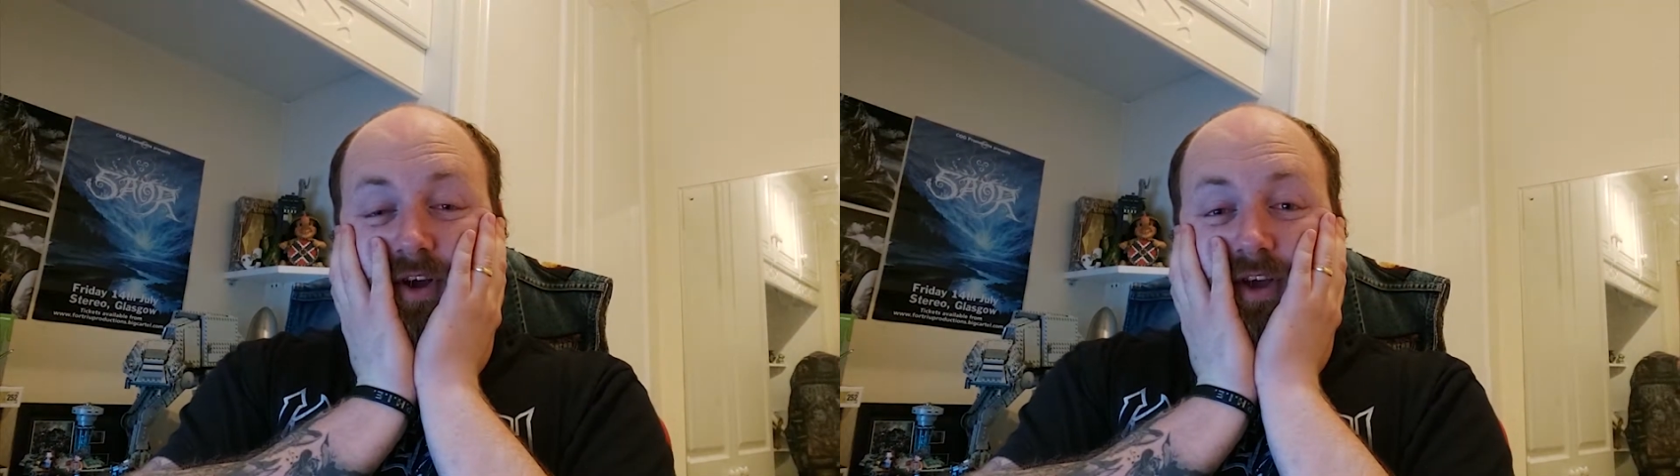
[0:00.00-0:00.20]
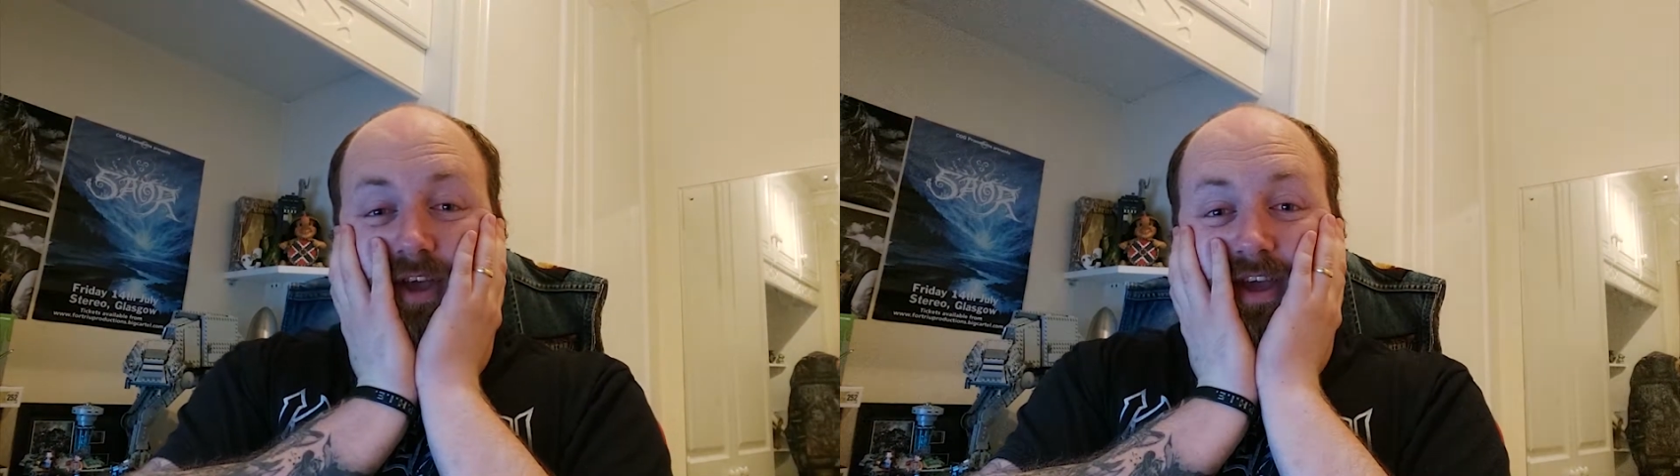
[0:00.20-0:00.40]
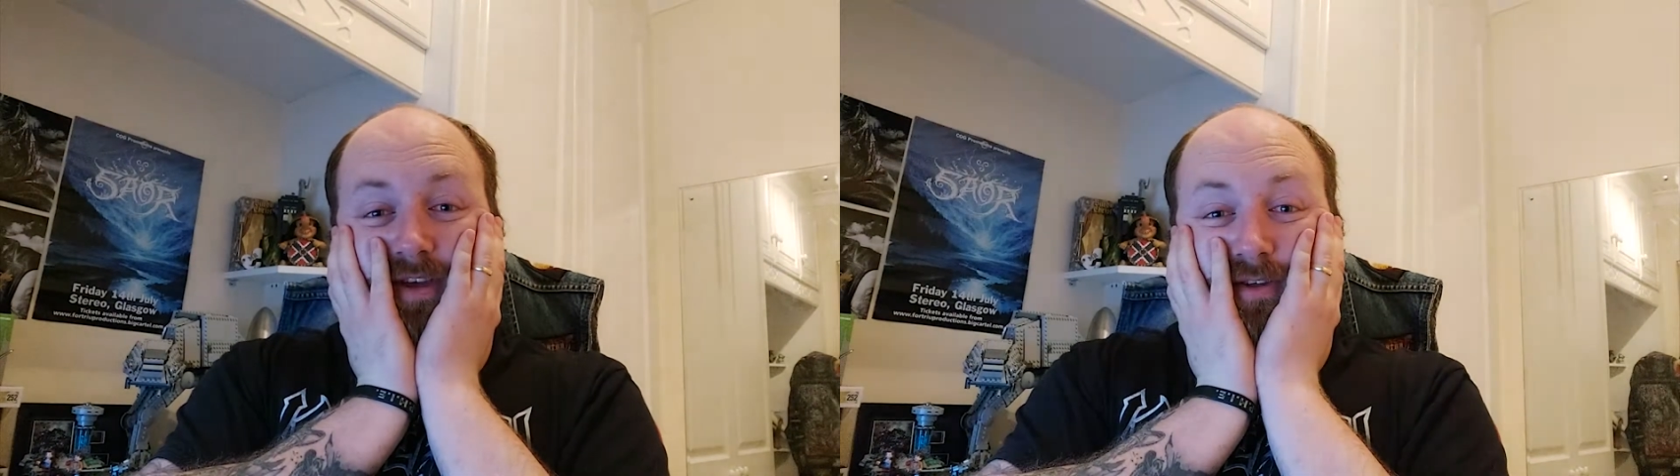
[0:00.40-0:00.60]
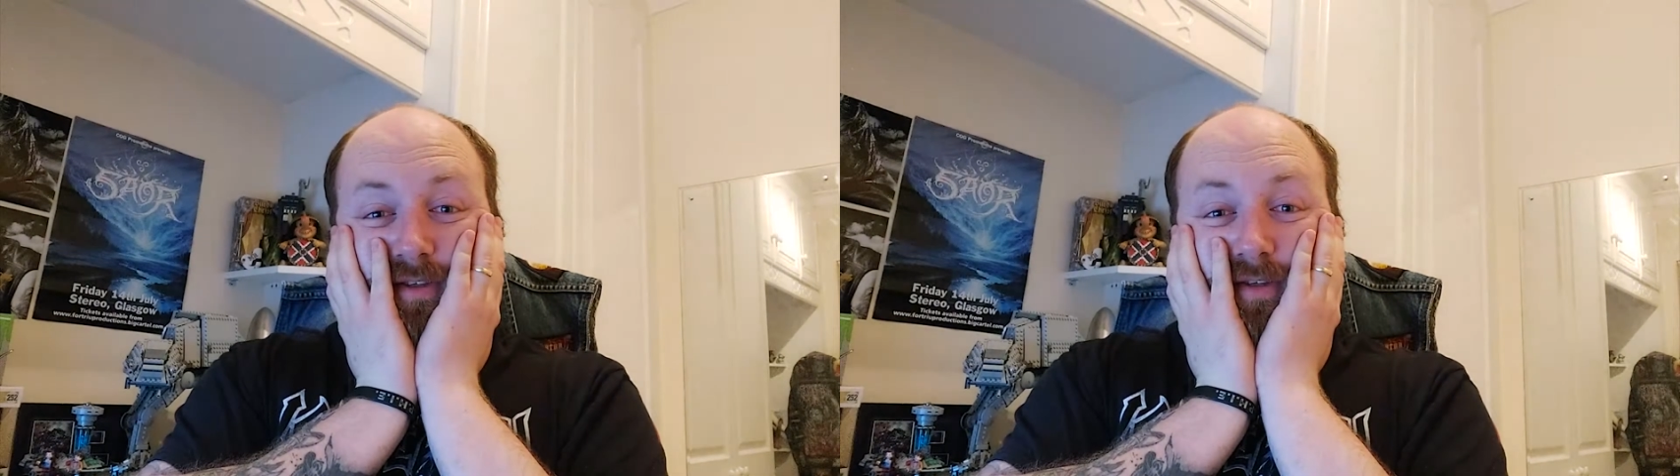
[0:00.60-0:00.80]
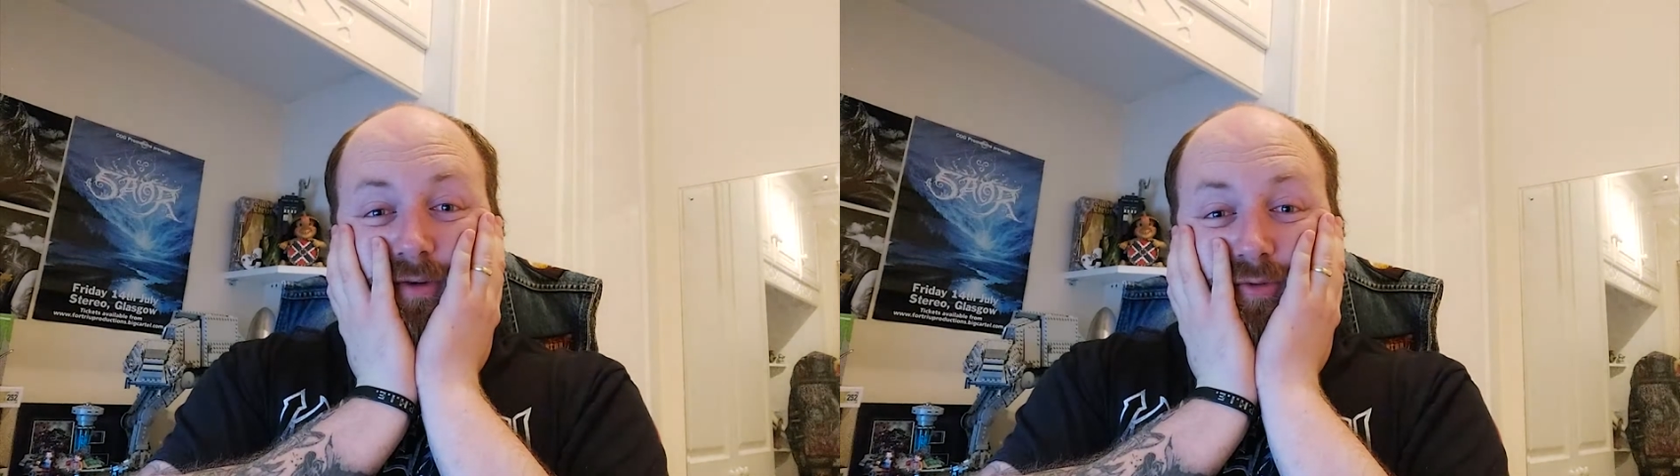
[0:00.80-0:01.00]
I hate it
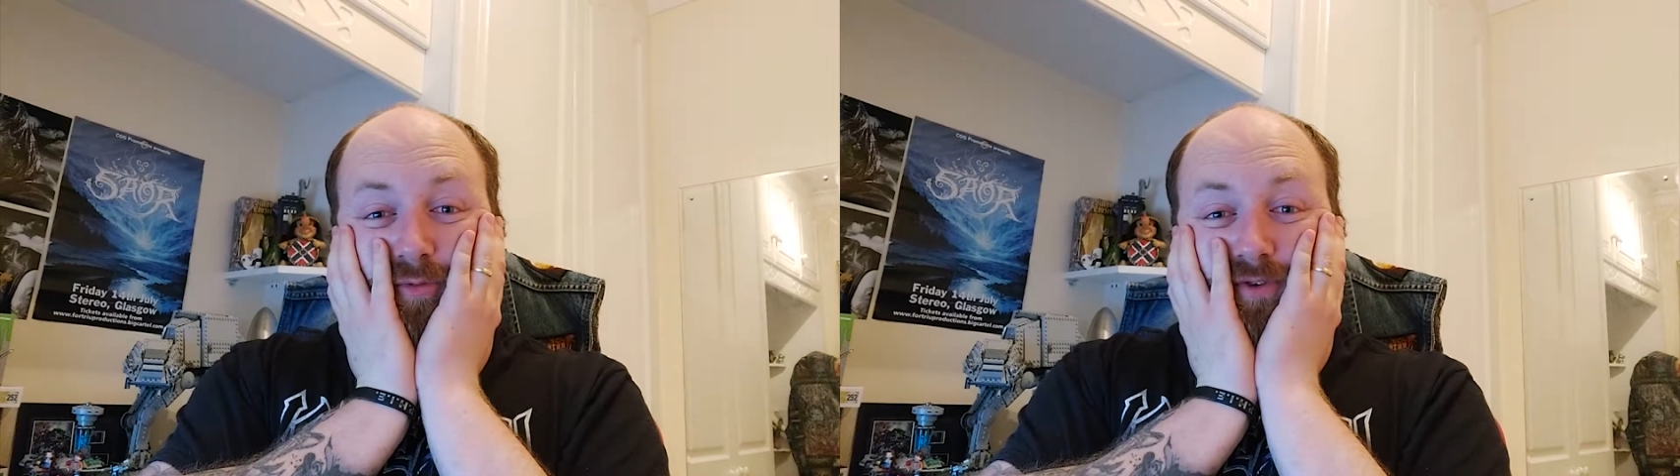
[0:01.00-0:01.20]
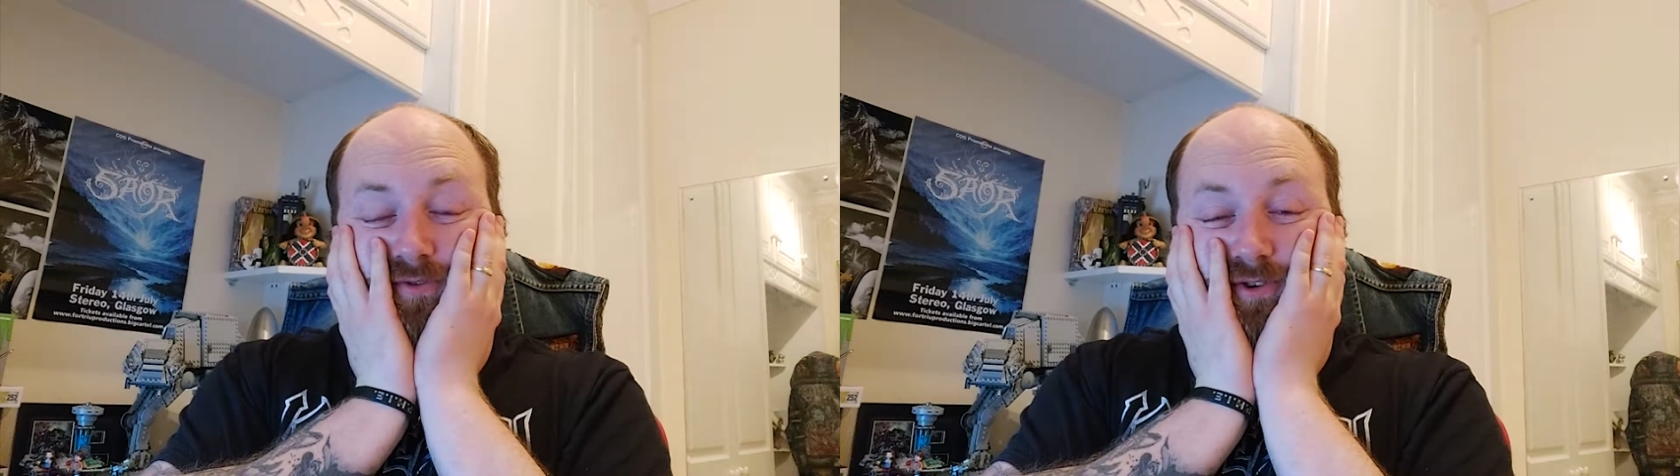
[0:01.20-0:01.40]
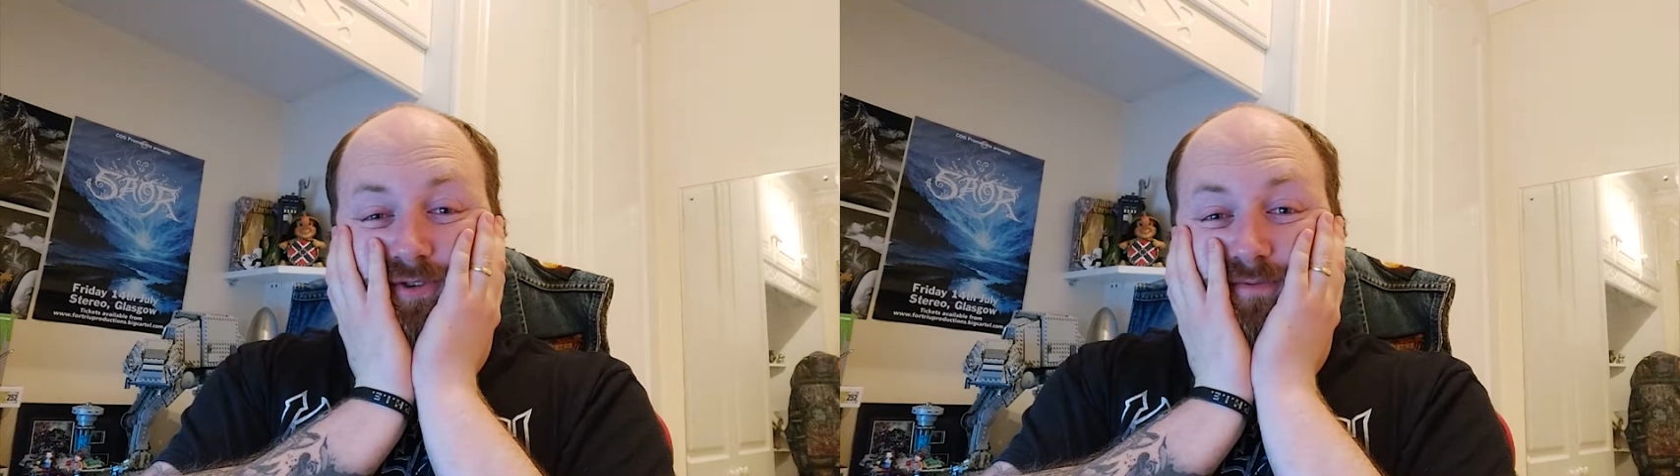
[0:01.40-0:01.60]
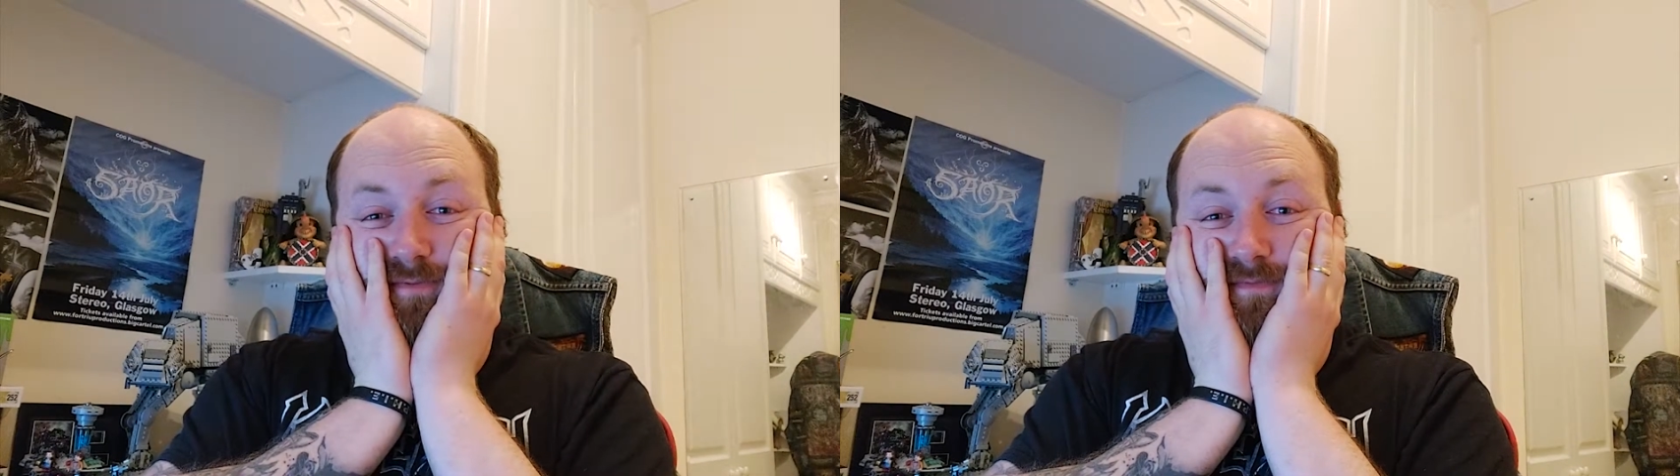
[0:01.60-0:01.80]
so much.